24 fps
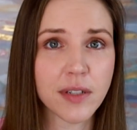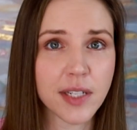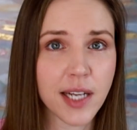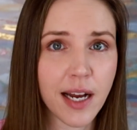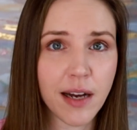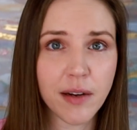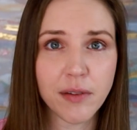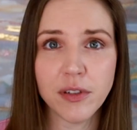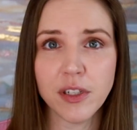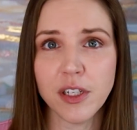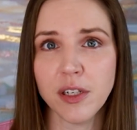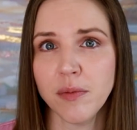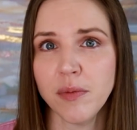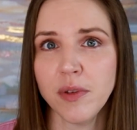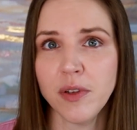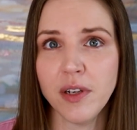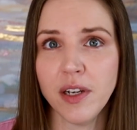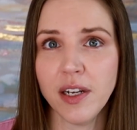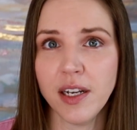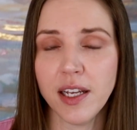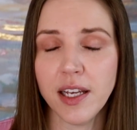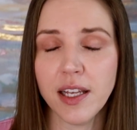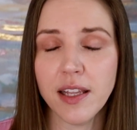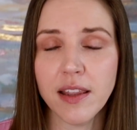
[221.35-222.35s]
town
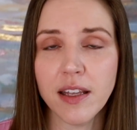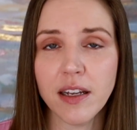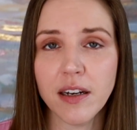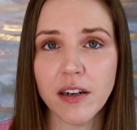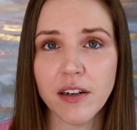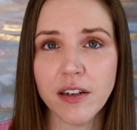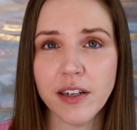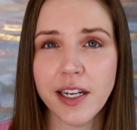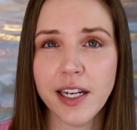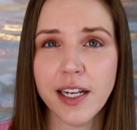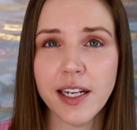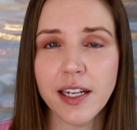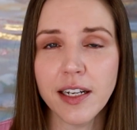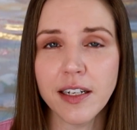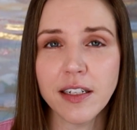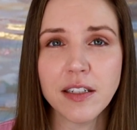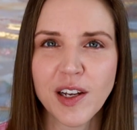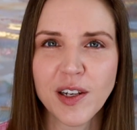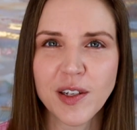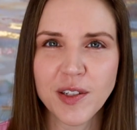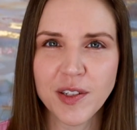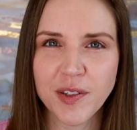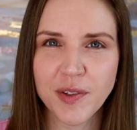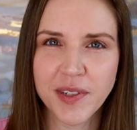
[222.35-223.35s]
community that are needed.
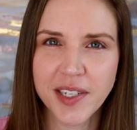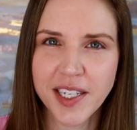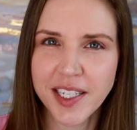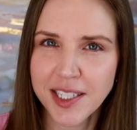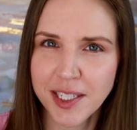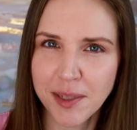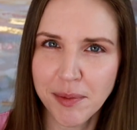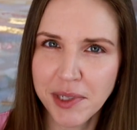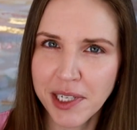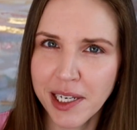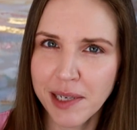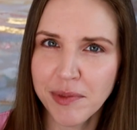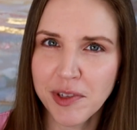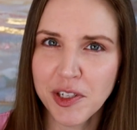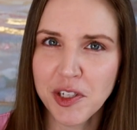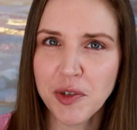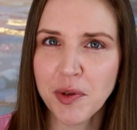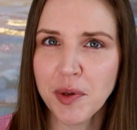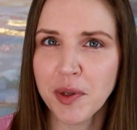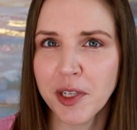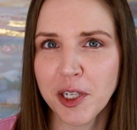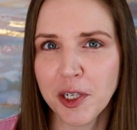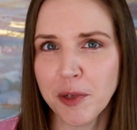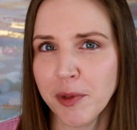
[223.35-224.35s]
So take some time to
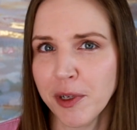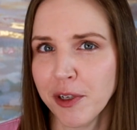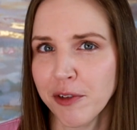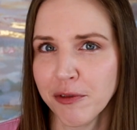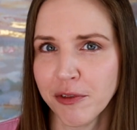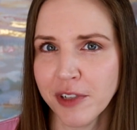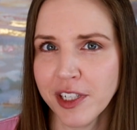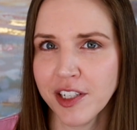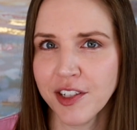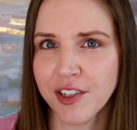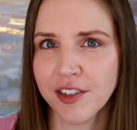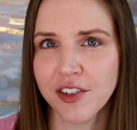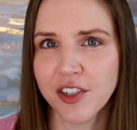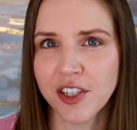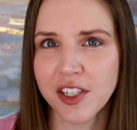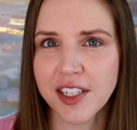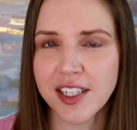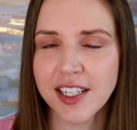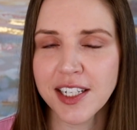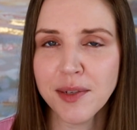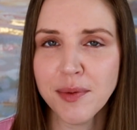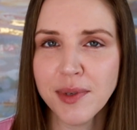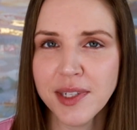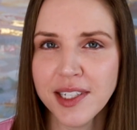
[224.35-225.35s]
do a little bit of research and
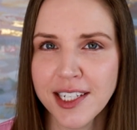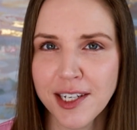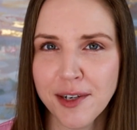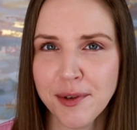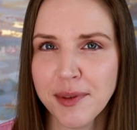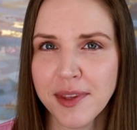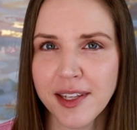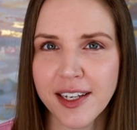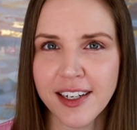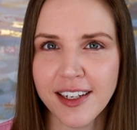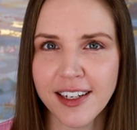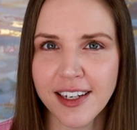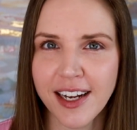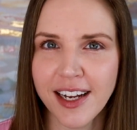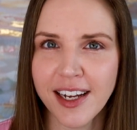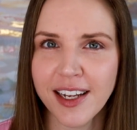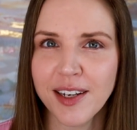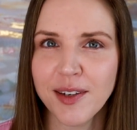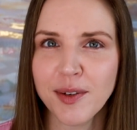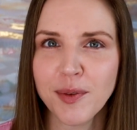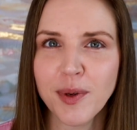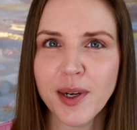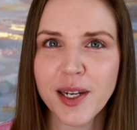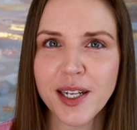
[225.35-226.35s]
see what's out there
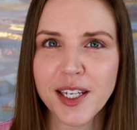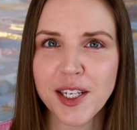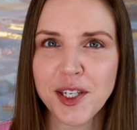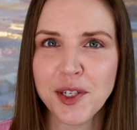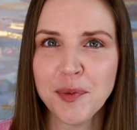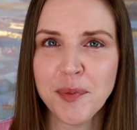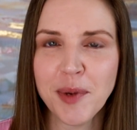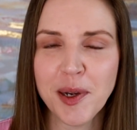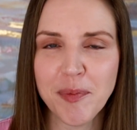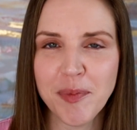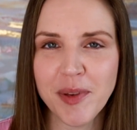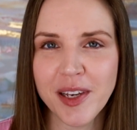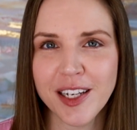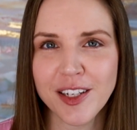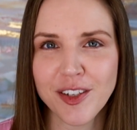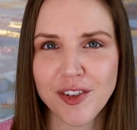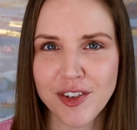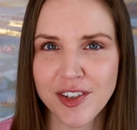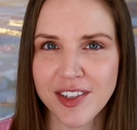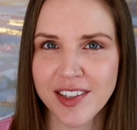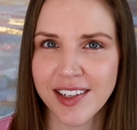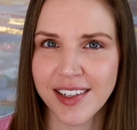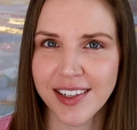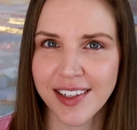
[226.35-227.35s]
and what you might be
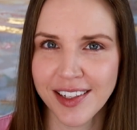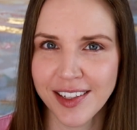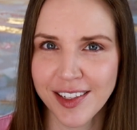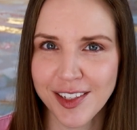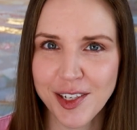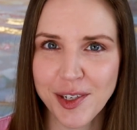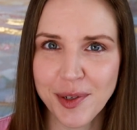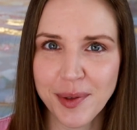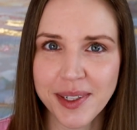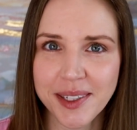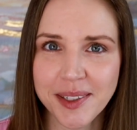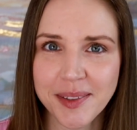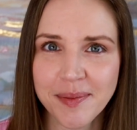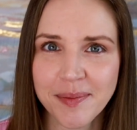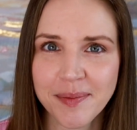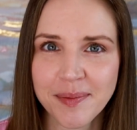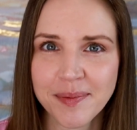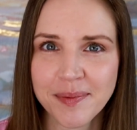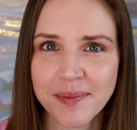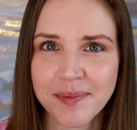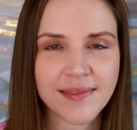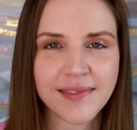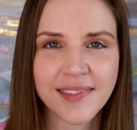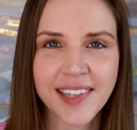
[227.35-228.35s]
interested in doing.
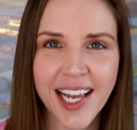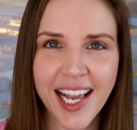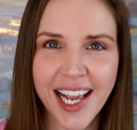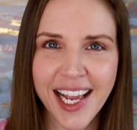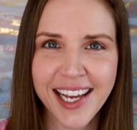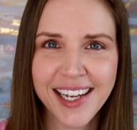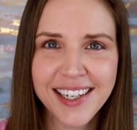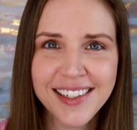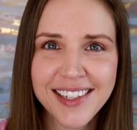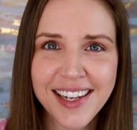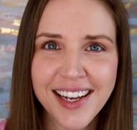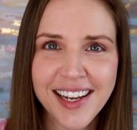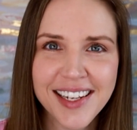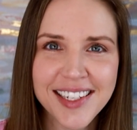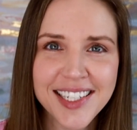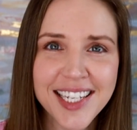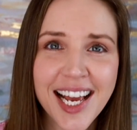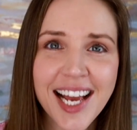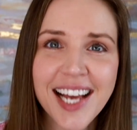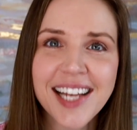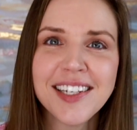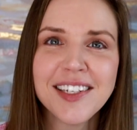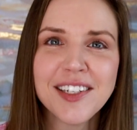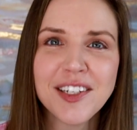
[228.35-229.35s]
And
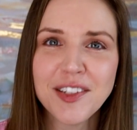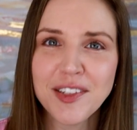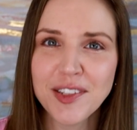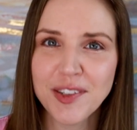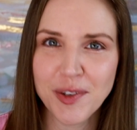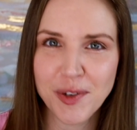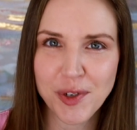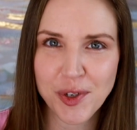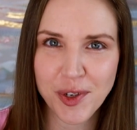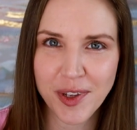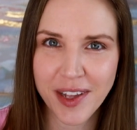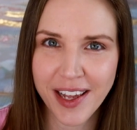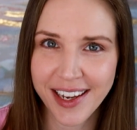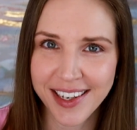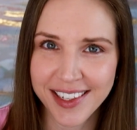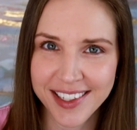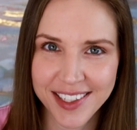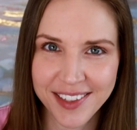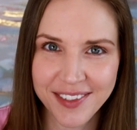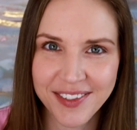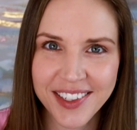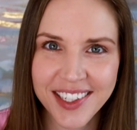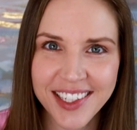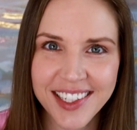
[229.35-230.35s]
attend social
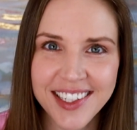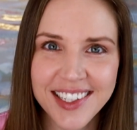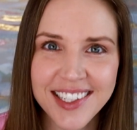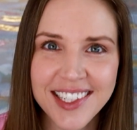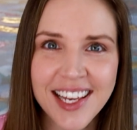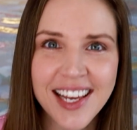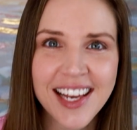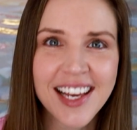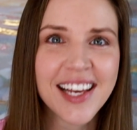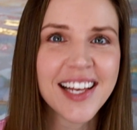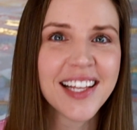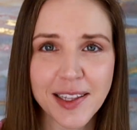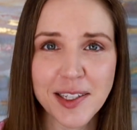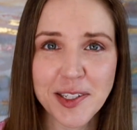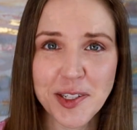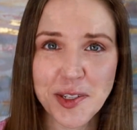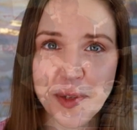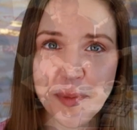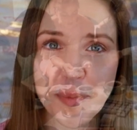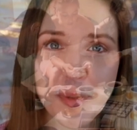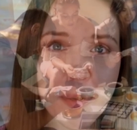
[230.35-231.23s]
activities. This could